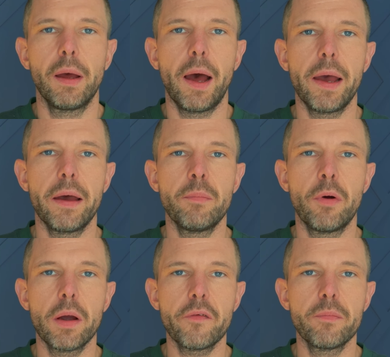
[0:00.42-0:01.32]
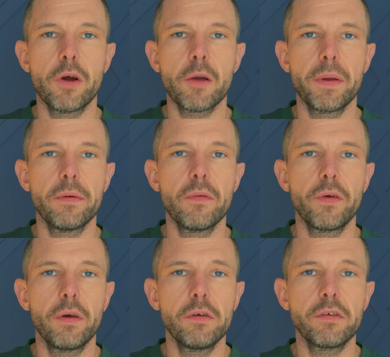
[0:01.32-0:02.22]
Hi, I'm Mark from Mark B
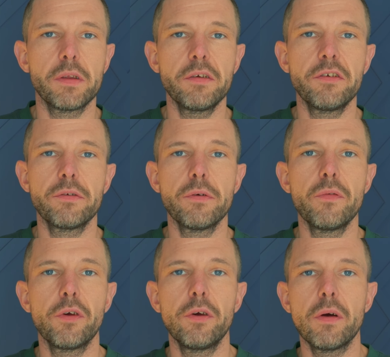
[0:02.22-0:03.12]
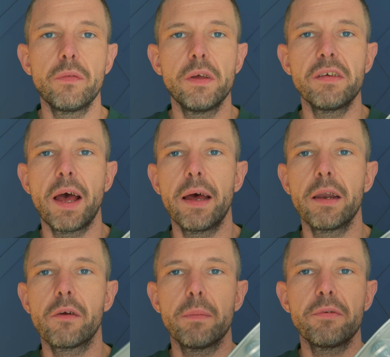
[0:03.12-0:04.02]
Reviews. This is a review of these
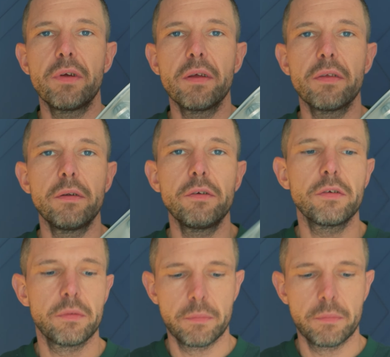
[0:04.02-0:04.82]
hand grip strengtheners.